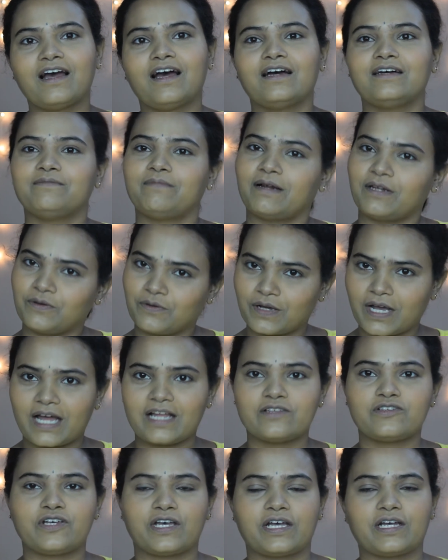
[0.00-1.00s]
but you
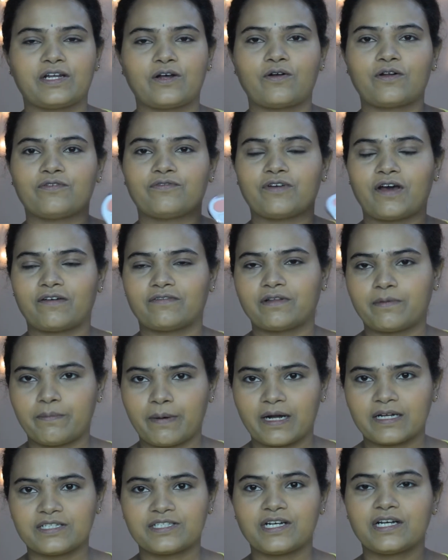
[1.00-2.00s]
can check it out if you have the
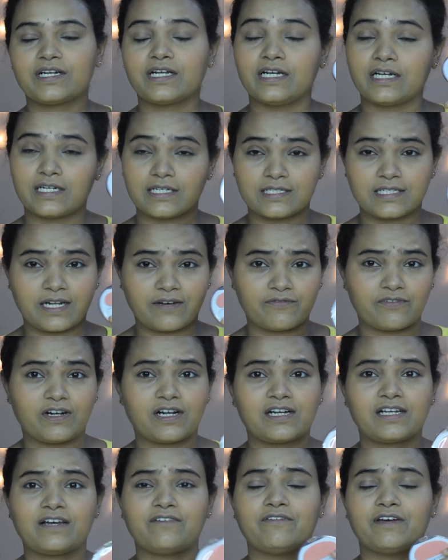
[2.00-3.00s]
budget. It is
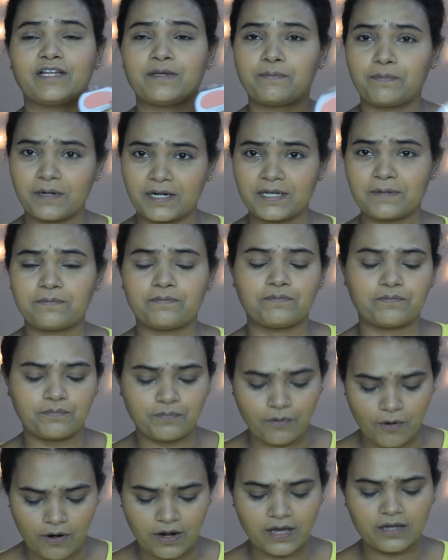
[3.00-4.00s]
definitely a very pretty
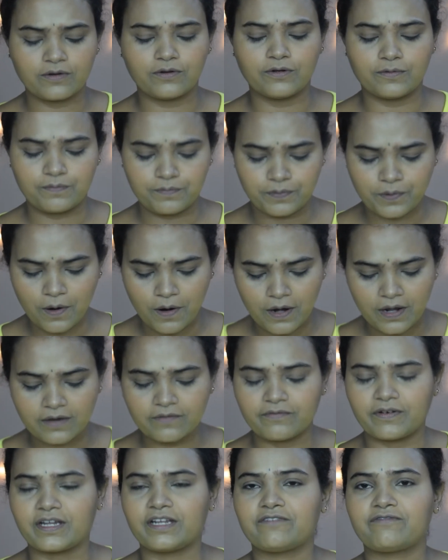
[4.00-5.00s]
product, good
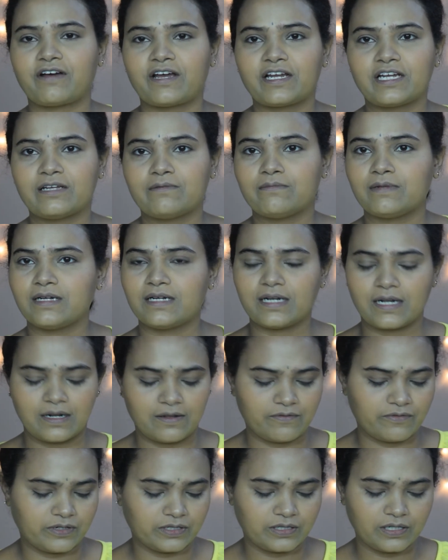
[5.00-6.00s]
product, very finely made and
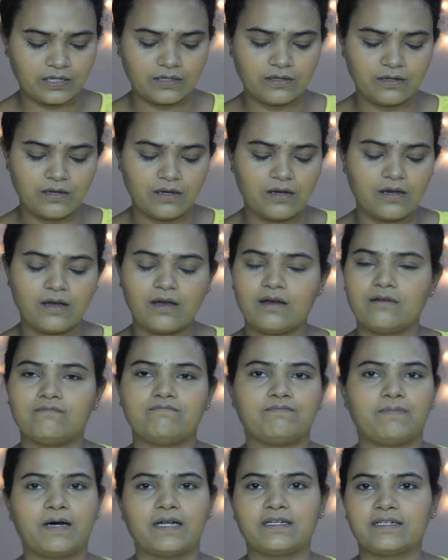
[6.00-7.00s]
everything.
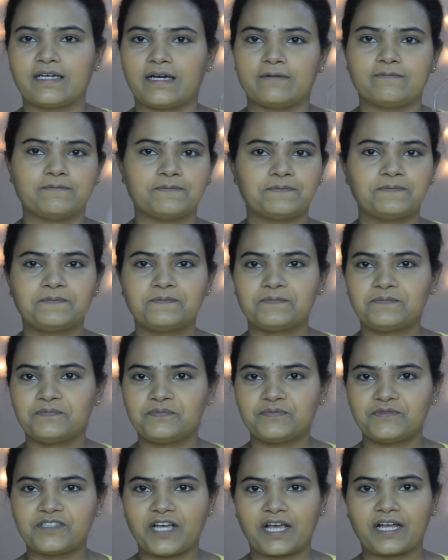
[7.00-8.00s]
But yeah,
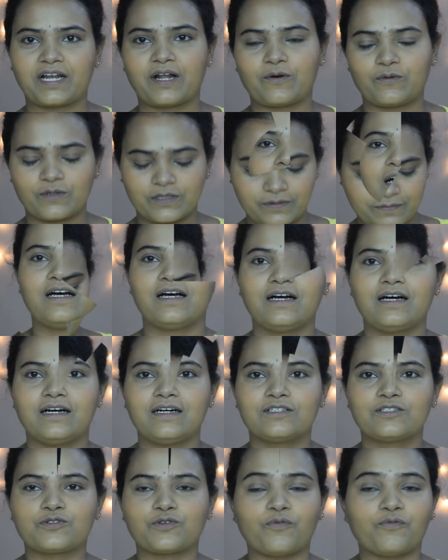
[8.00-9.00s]
check it out.
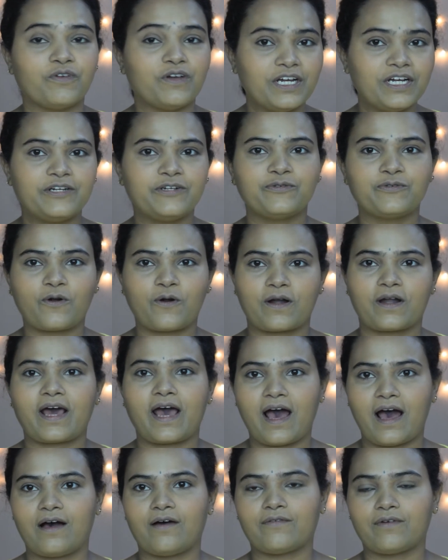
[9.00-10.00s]
So we do not
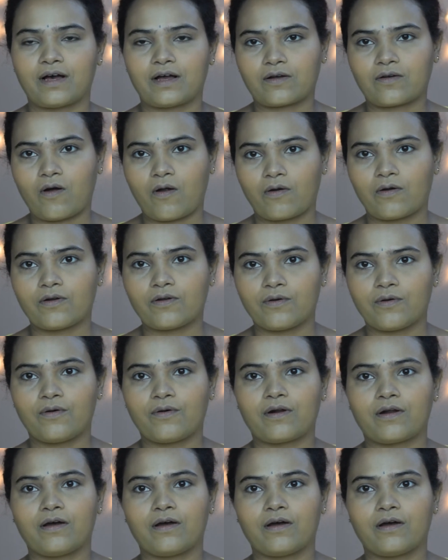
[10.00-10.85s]
have a contour